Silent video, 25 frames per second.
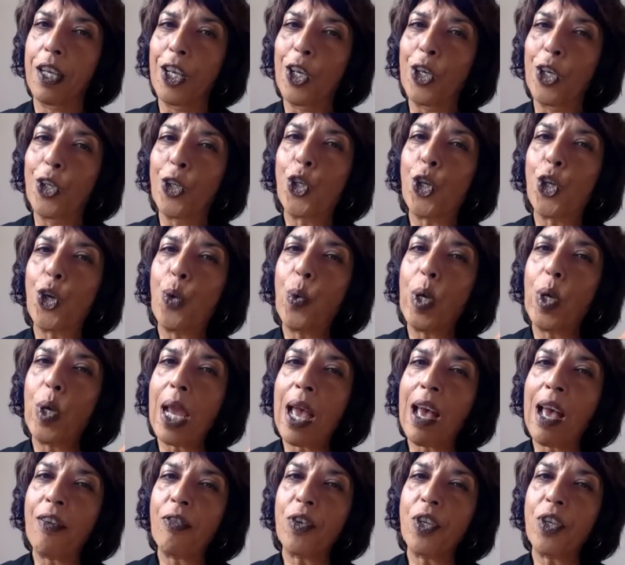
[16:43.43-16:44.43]
So we
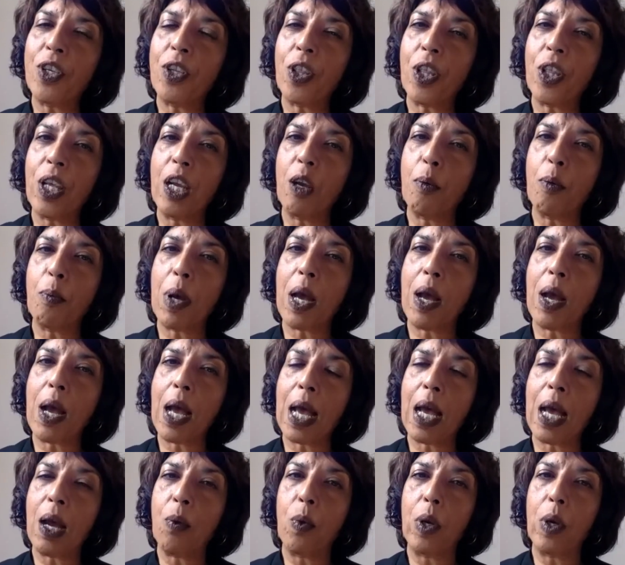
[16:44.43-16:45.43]
have to think about
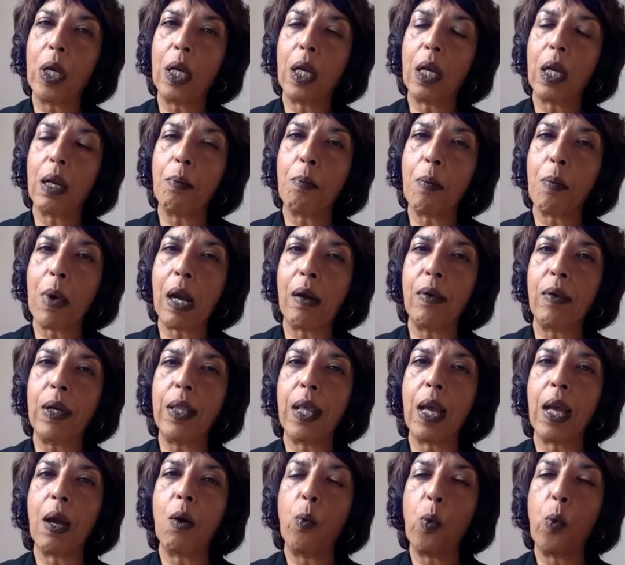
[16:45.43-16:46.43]
how we can marry
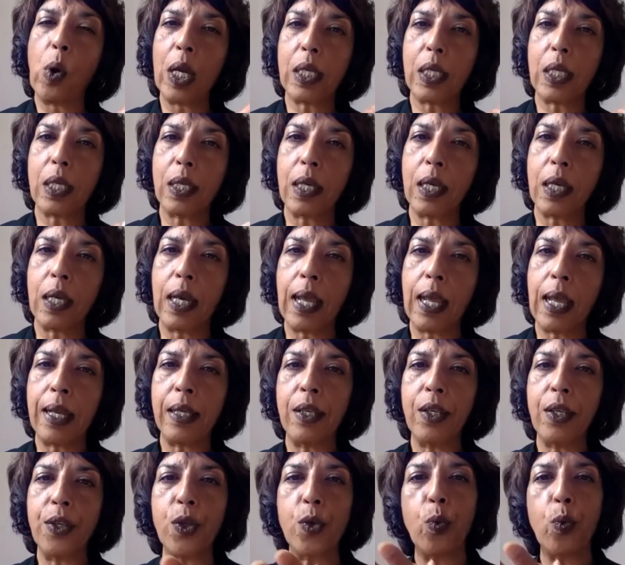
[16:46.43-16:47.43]
that Western
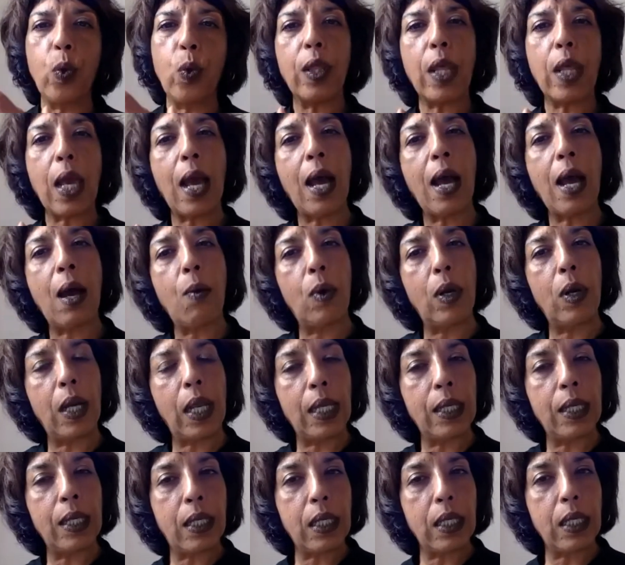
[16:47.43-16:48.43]
lens with our
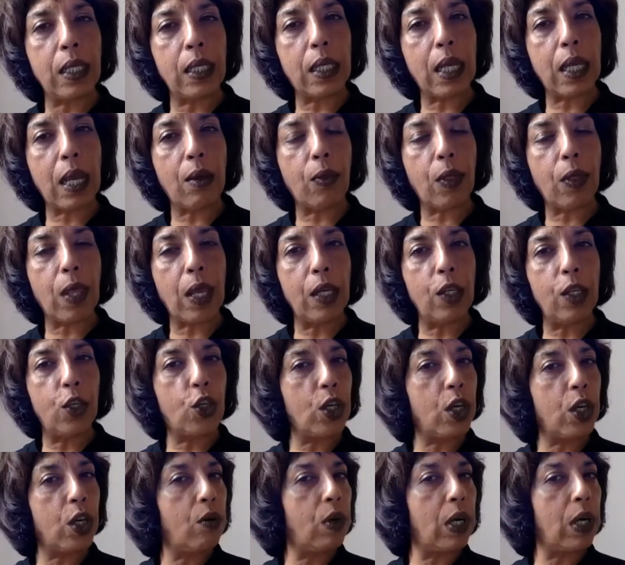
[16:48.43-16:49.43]
lens in South
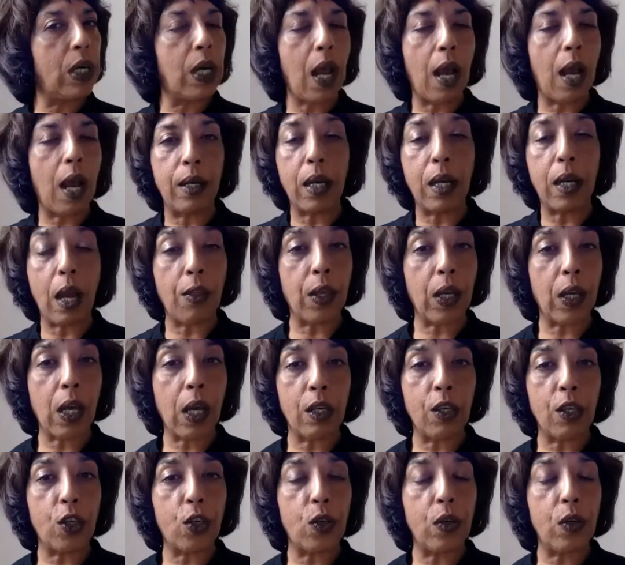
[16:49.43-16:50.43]
Asia and other
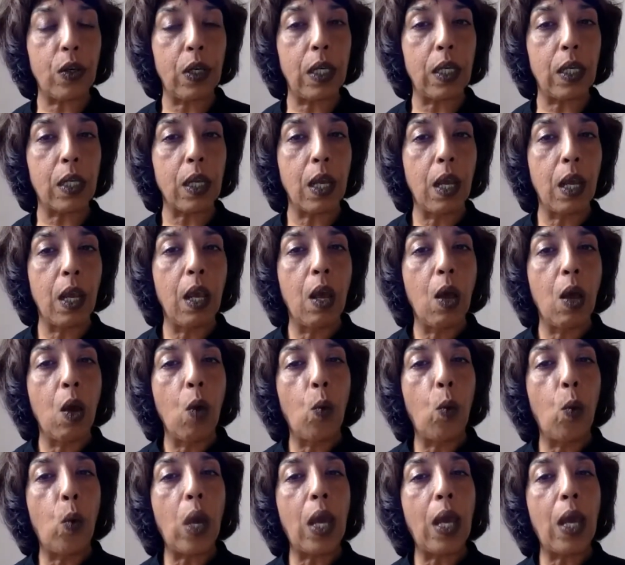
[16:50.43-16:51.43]
countries,
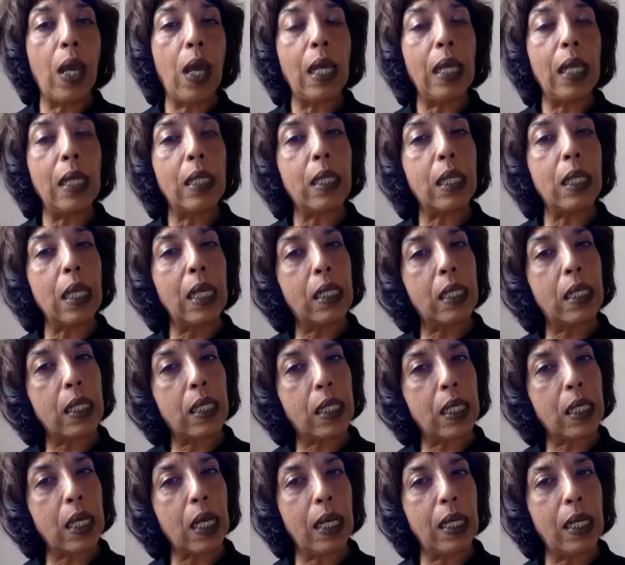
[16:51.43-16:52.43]
where
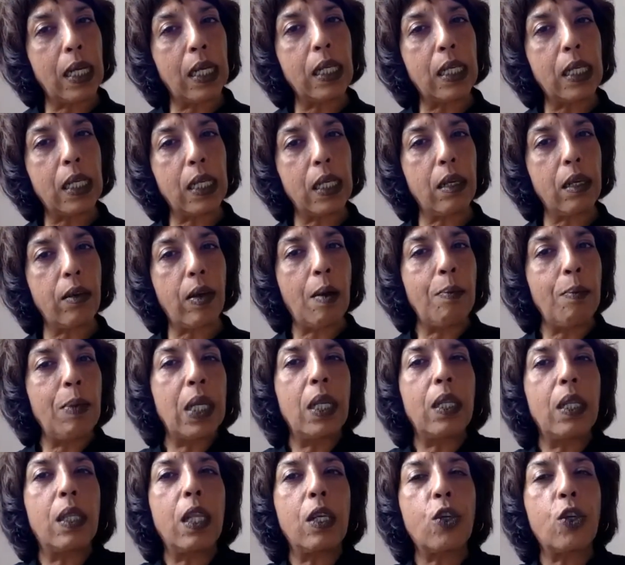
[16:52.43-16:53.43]
I
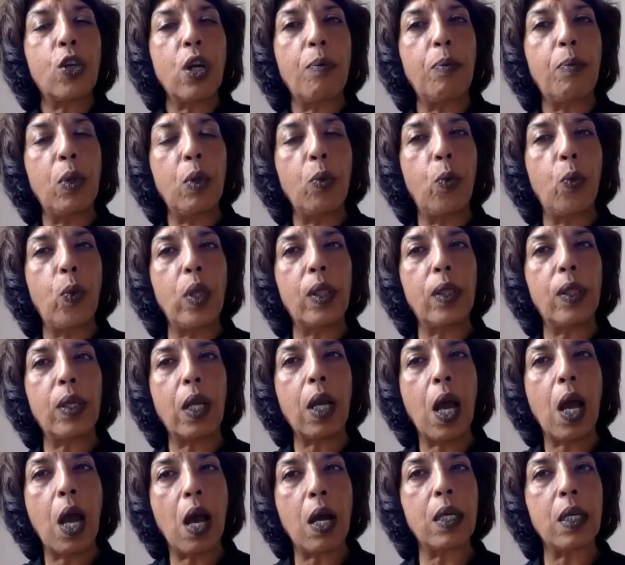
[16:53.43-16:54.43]
mean, the trouble with
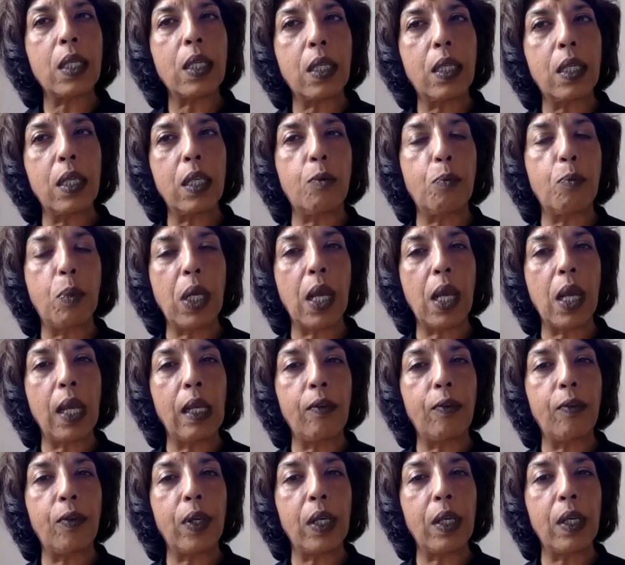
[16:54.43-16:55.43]
casteist
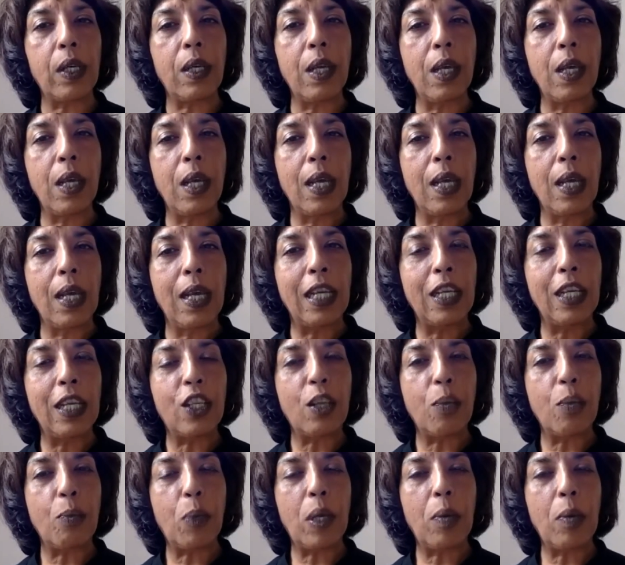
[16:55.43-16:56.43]
behavior is
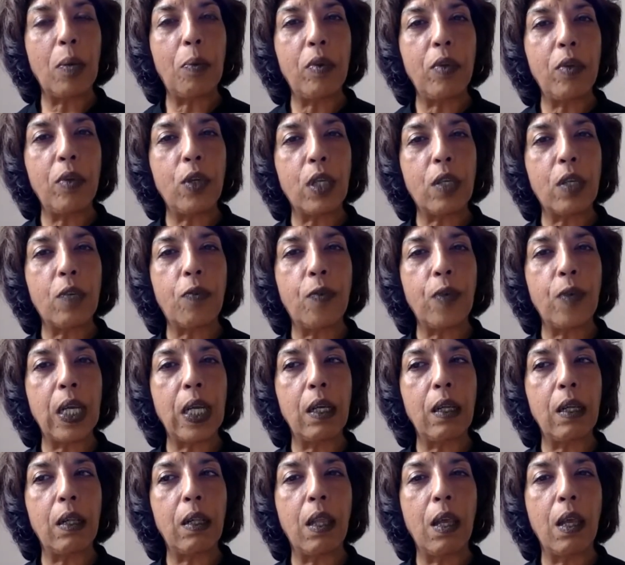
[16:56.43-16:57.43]
that people just
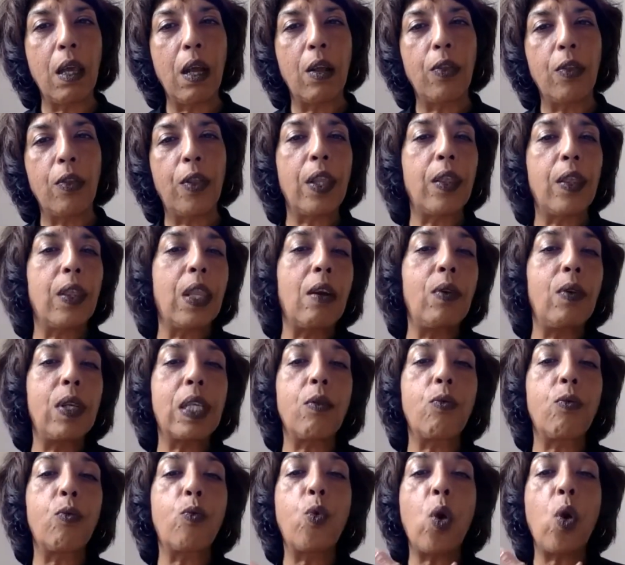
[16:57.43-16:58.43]
feel that there is
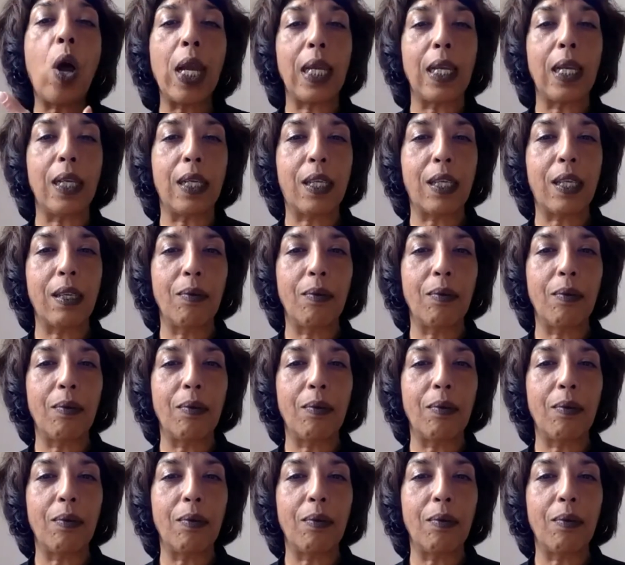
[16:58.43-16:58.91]
a right